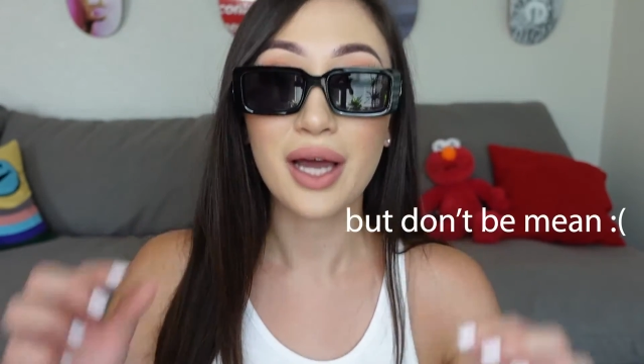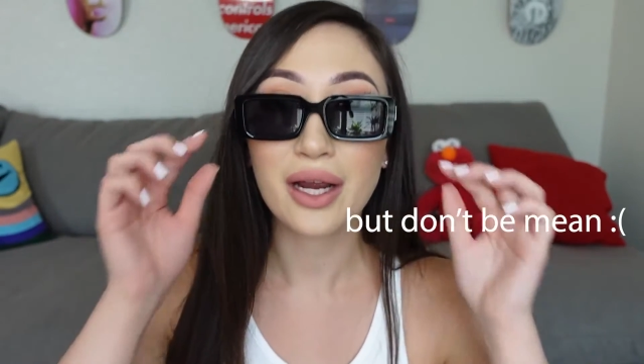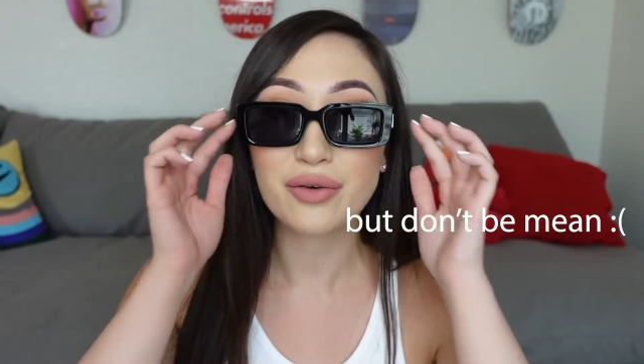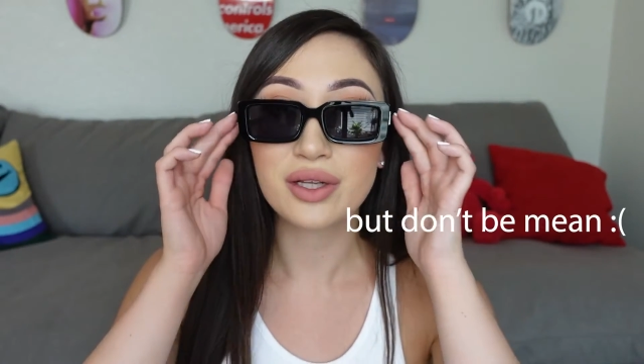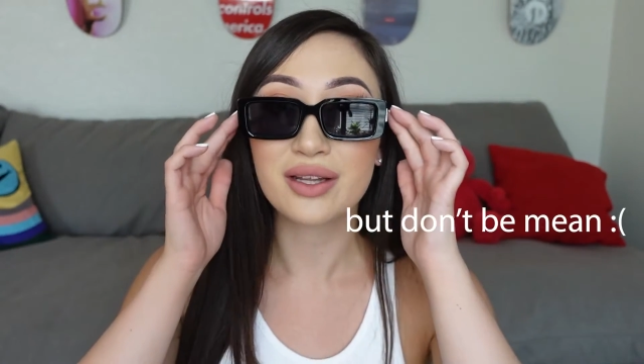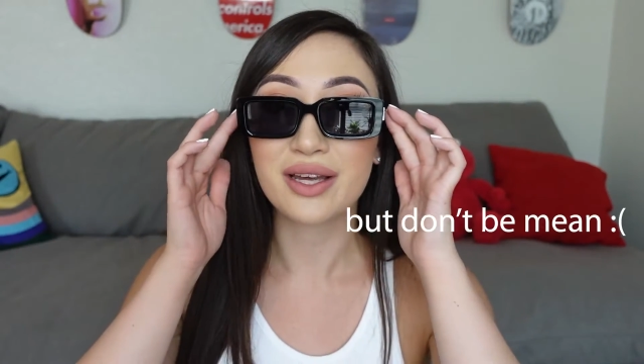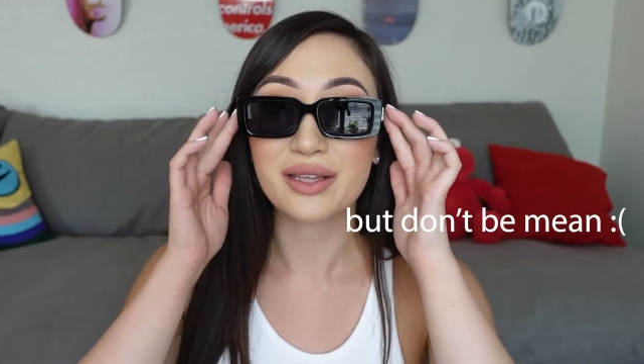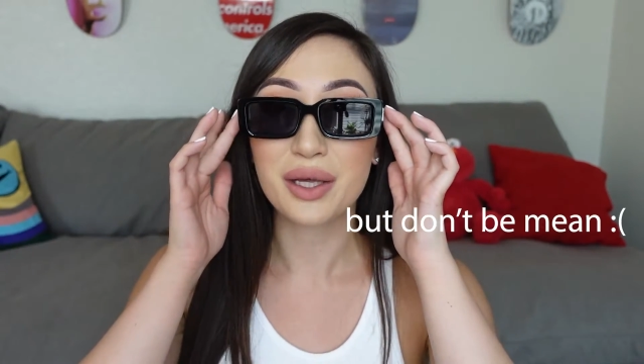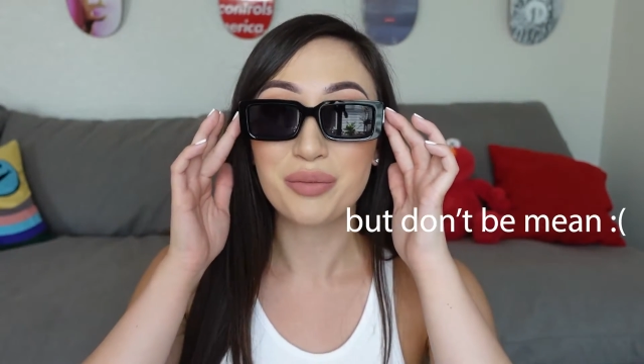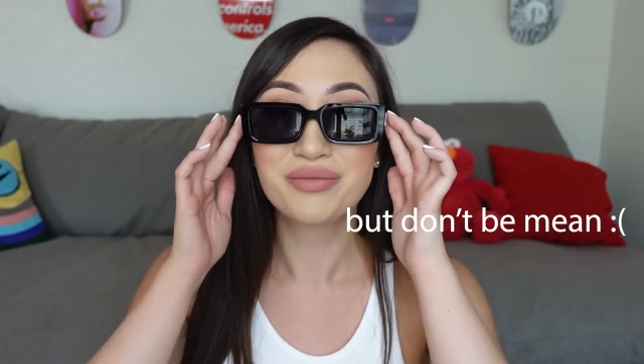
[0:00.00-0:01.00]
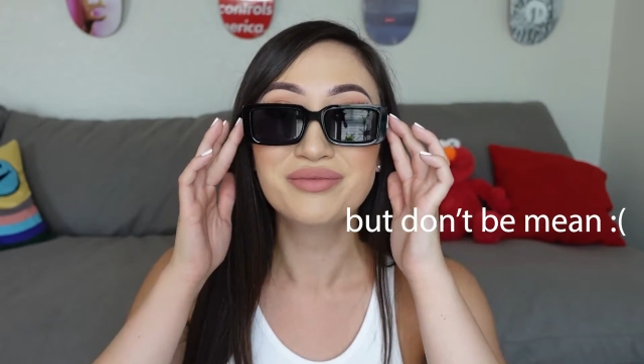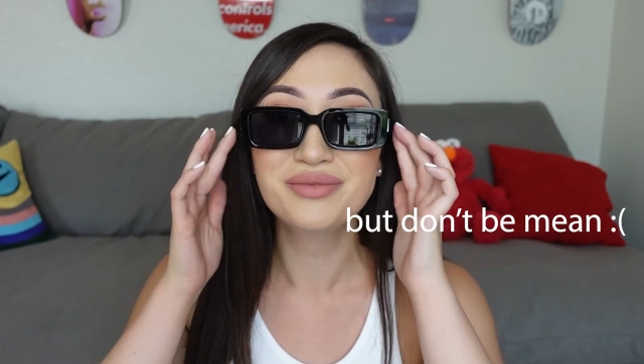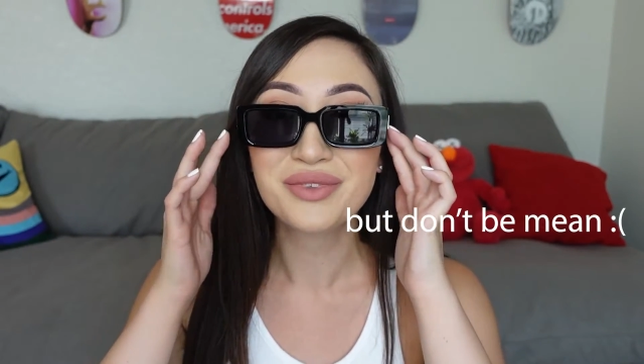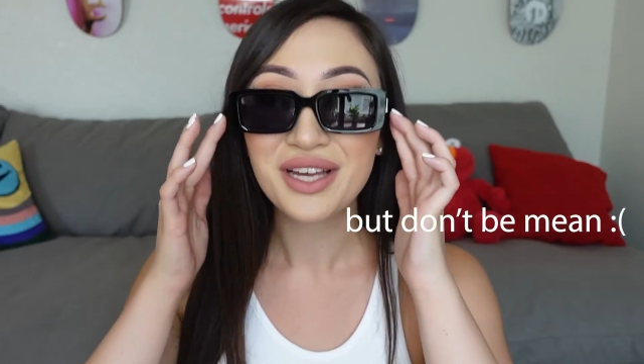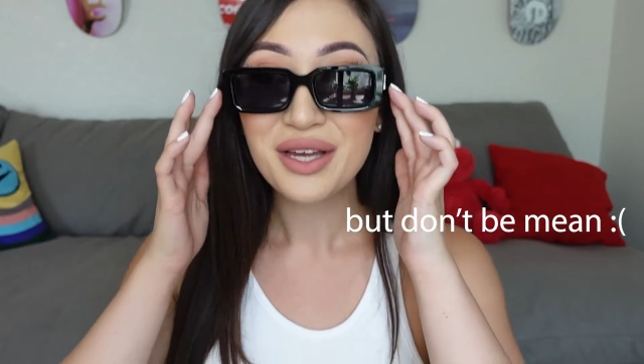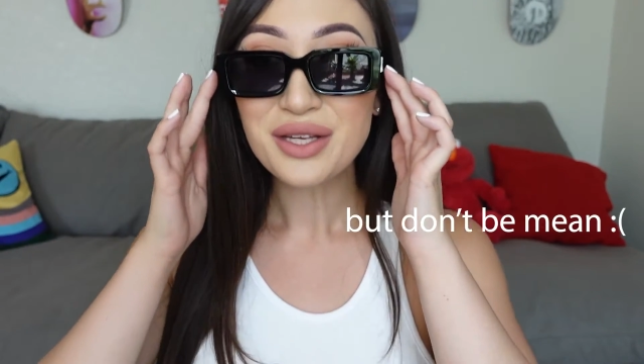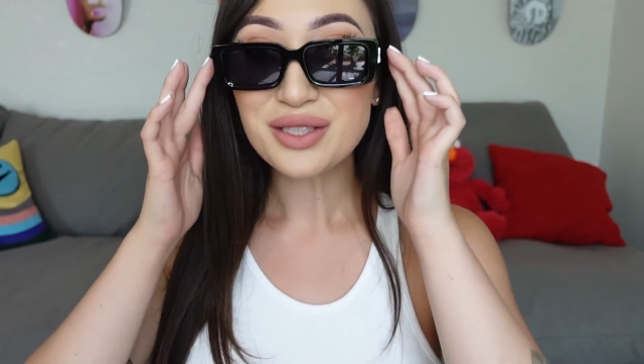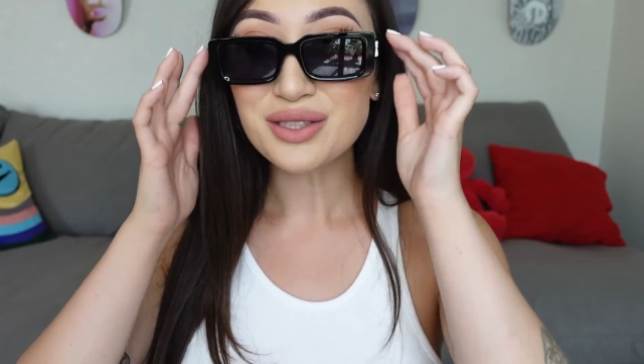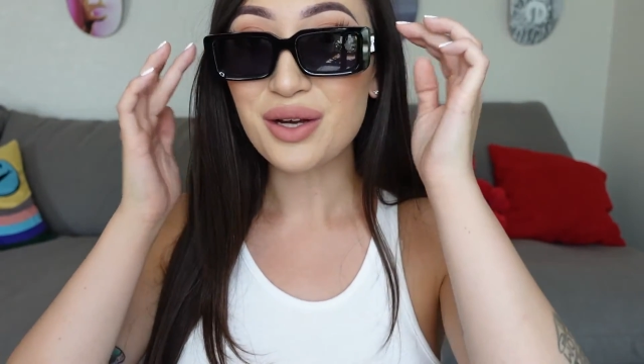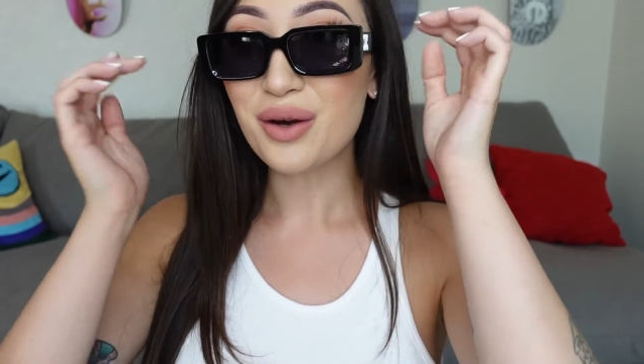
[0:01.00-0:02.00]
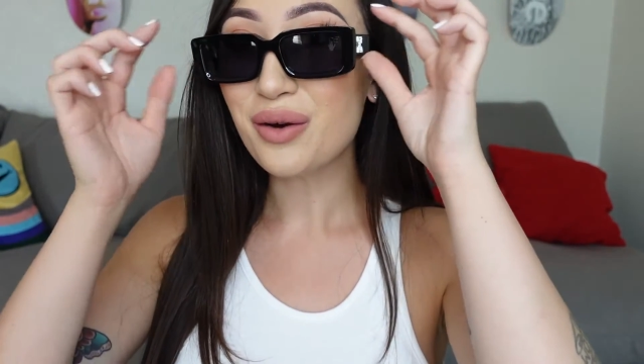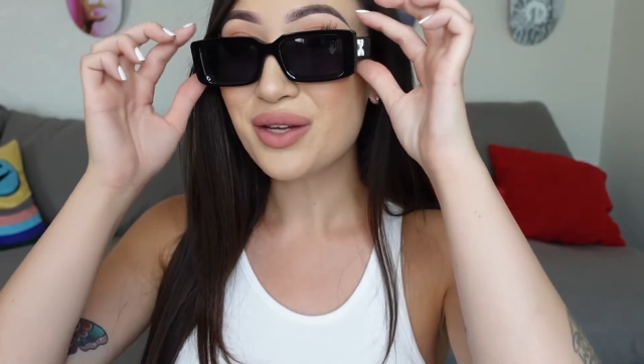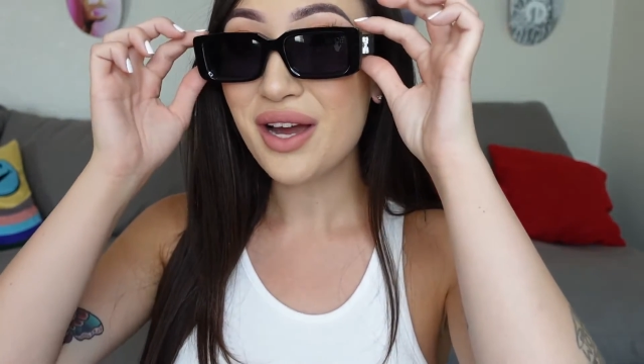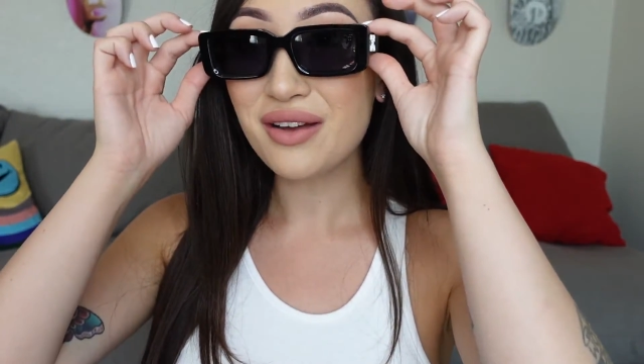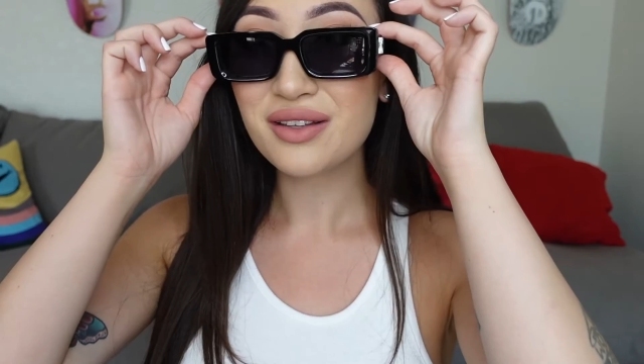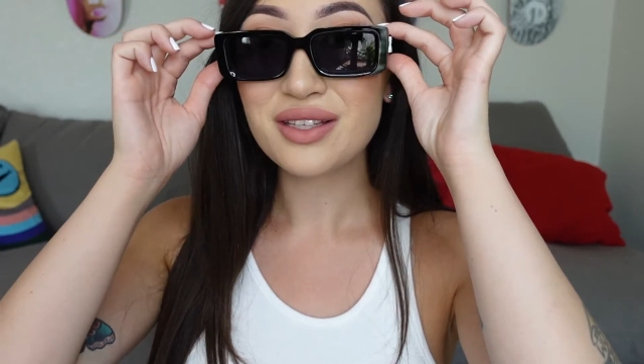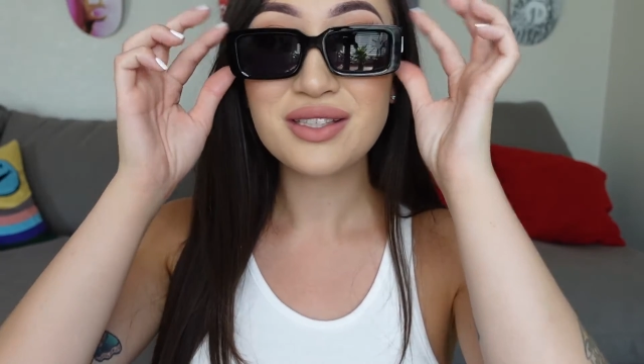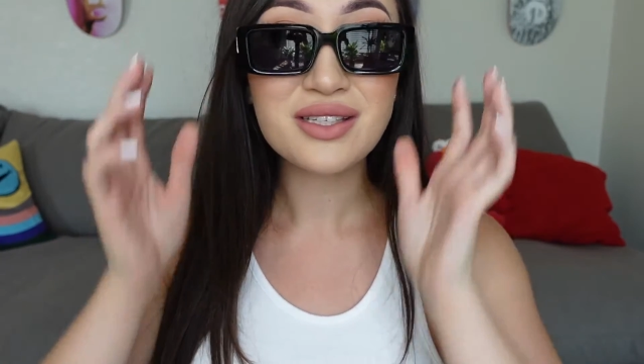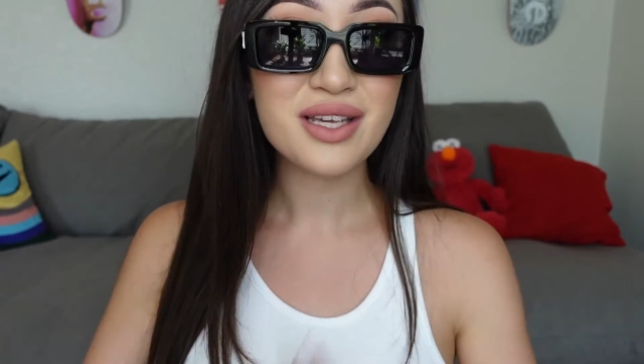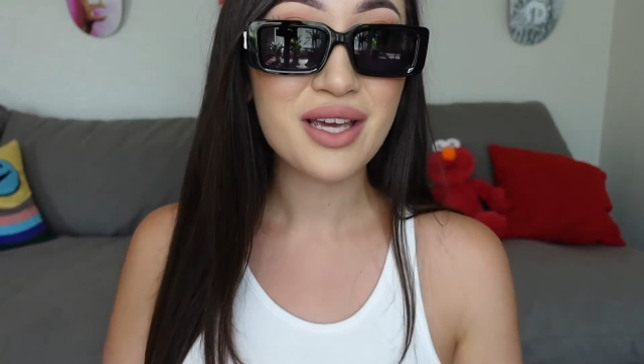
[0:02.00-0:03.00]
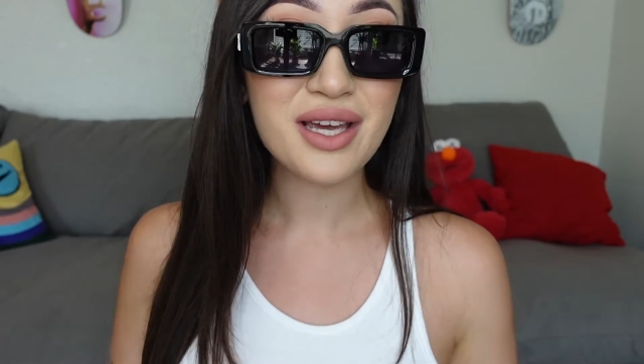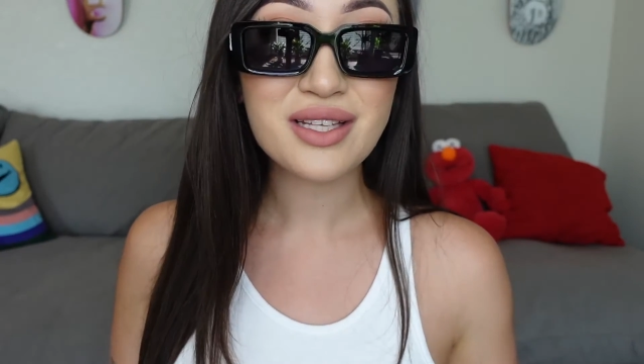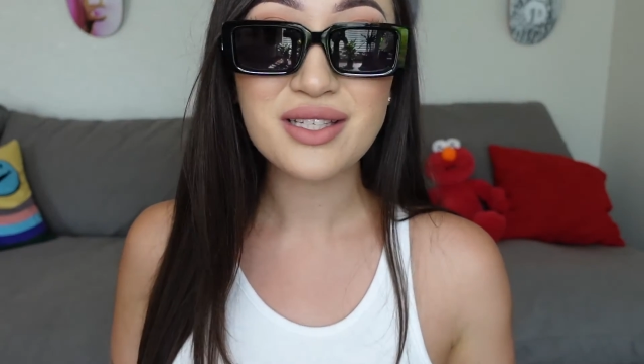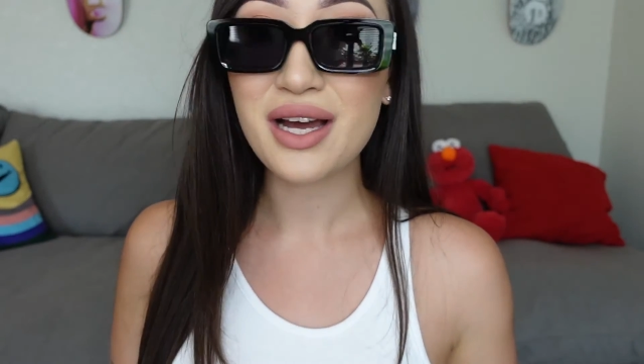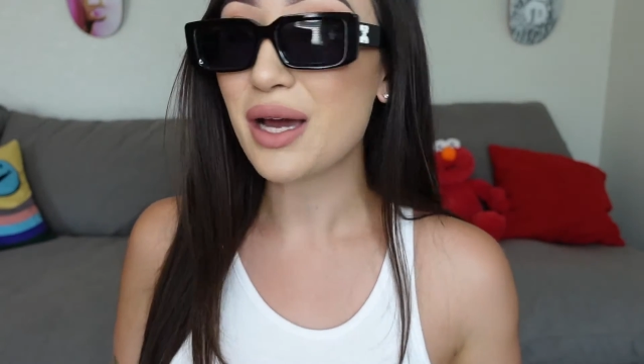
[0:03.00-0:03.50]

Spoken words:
I really like them. So yeah, this is it.